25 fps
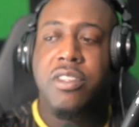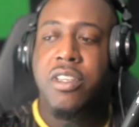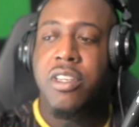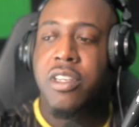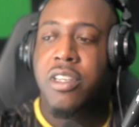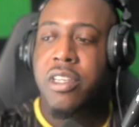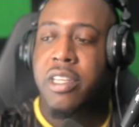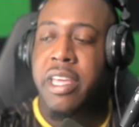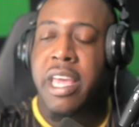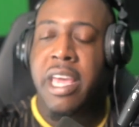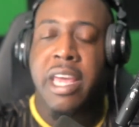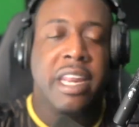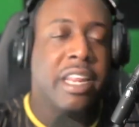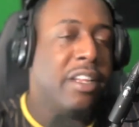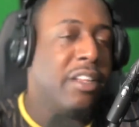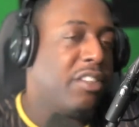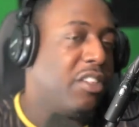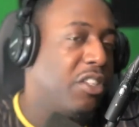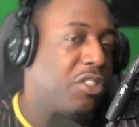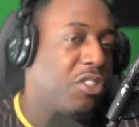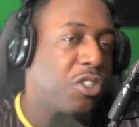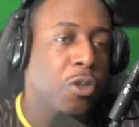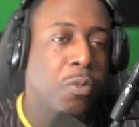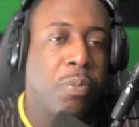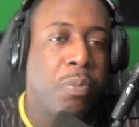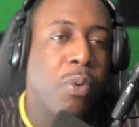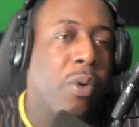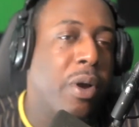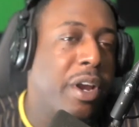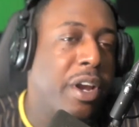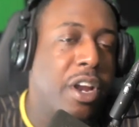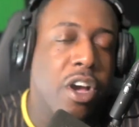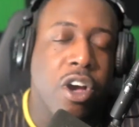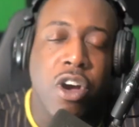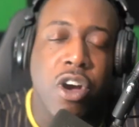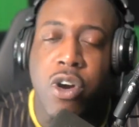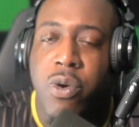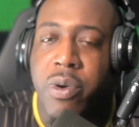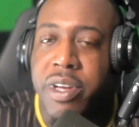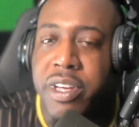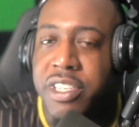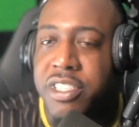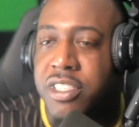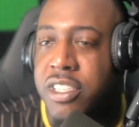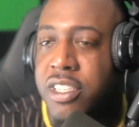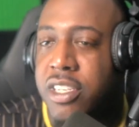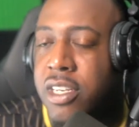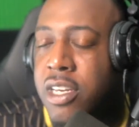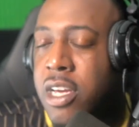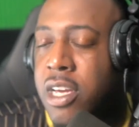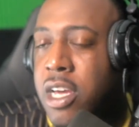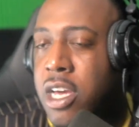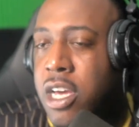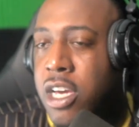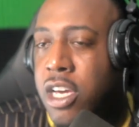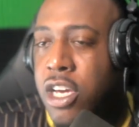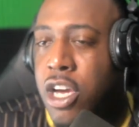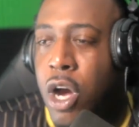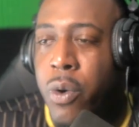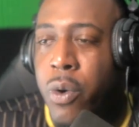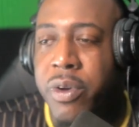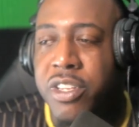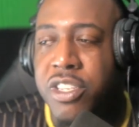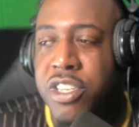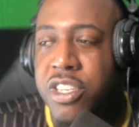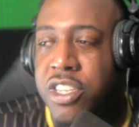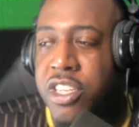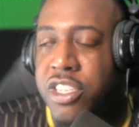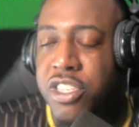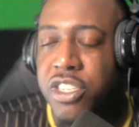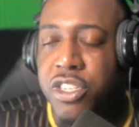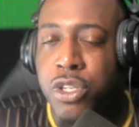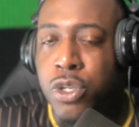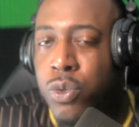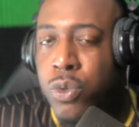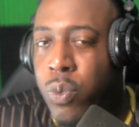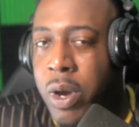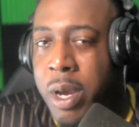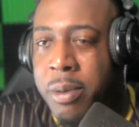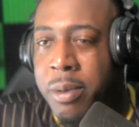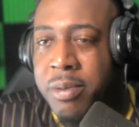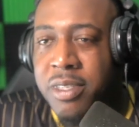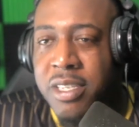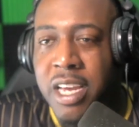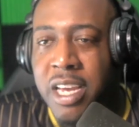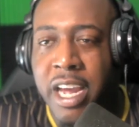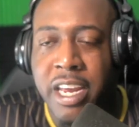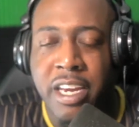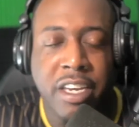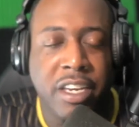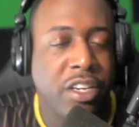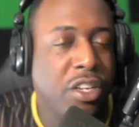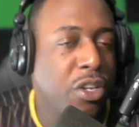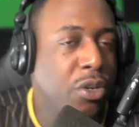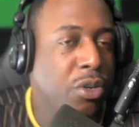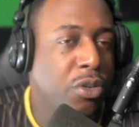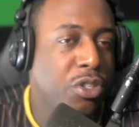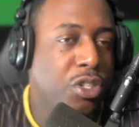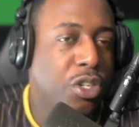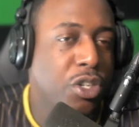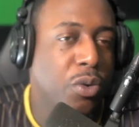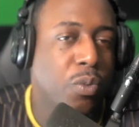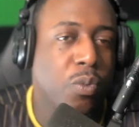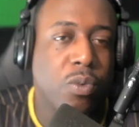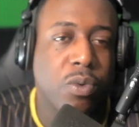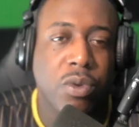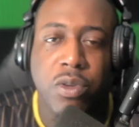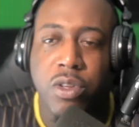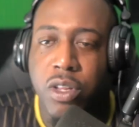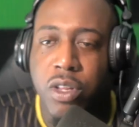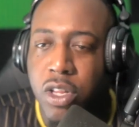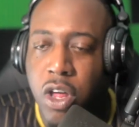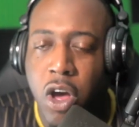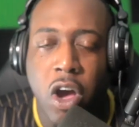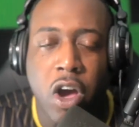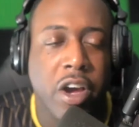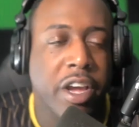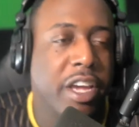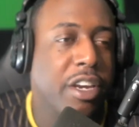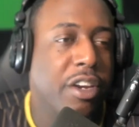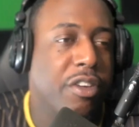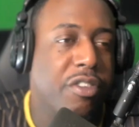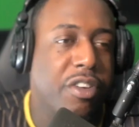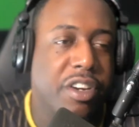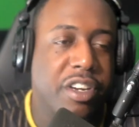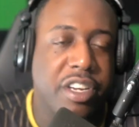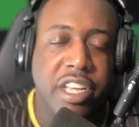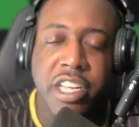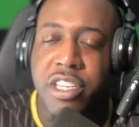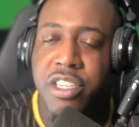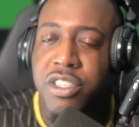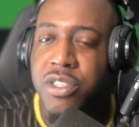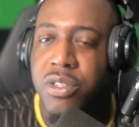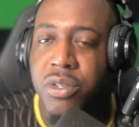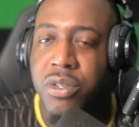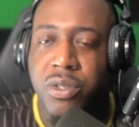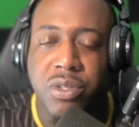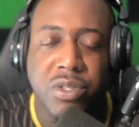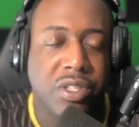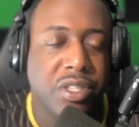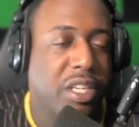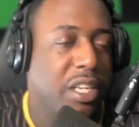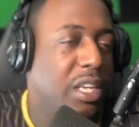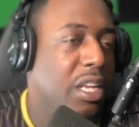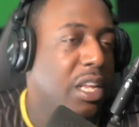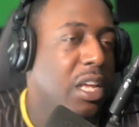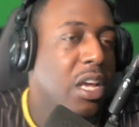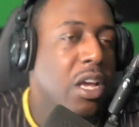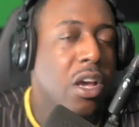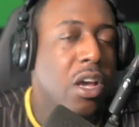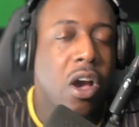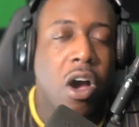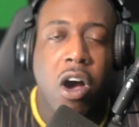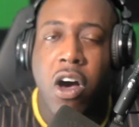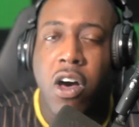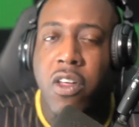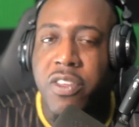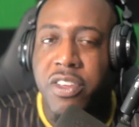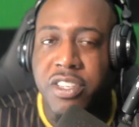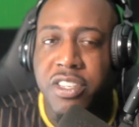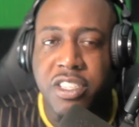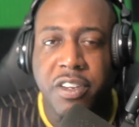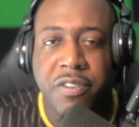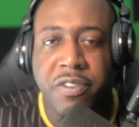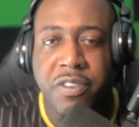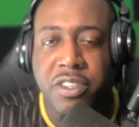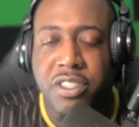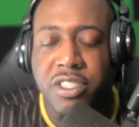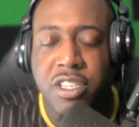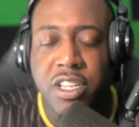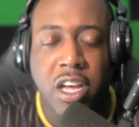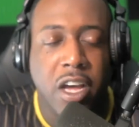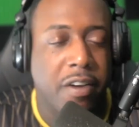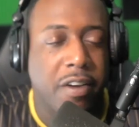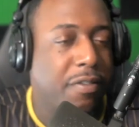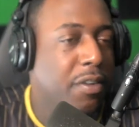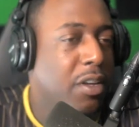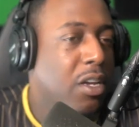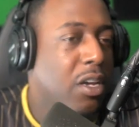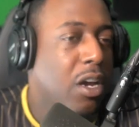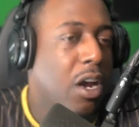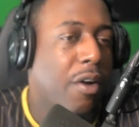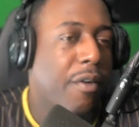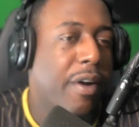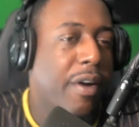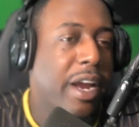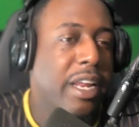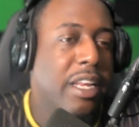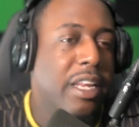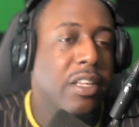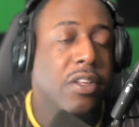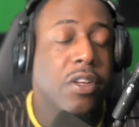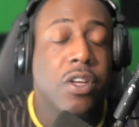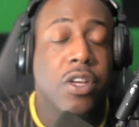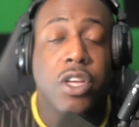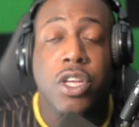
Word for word: to get into 2.0 is to go into this new website and use your login credentials and all this different stuff." All right.